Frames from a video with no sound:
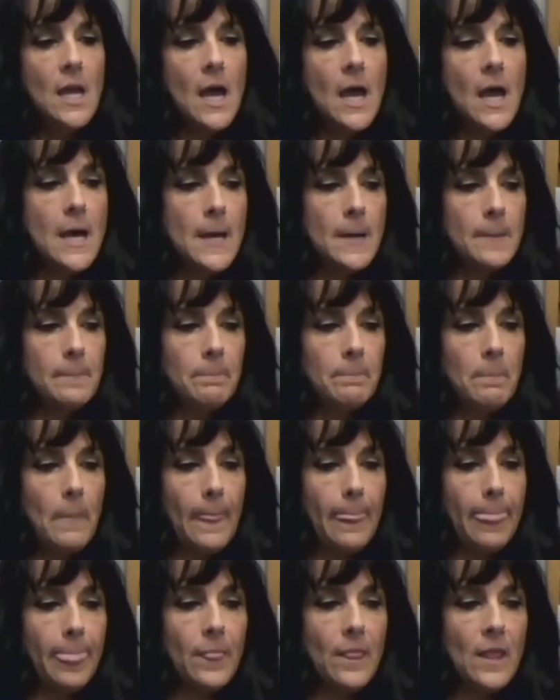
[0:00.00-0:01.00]

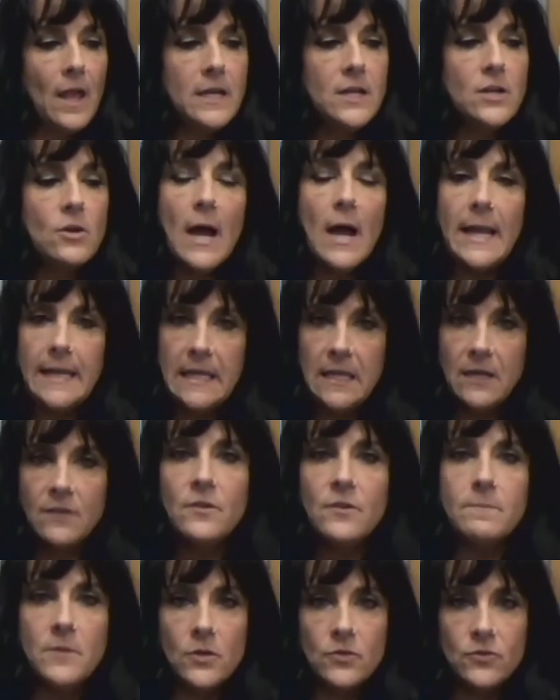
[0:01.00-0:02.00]
I give
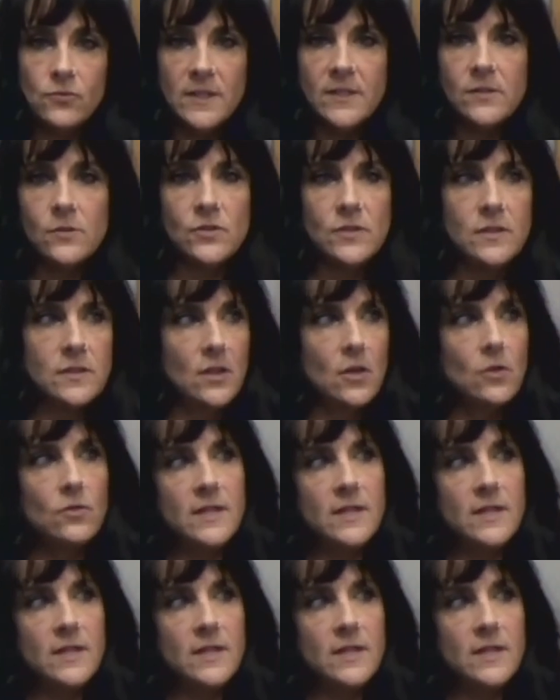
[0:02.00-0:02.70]
them those resources and go,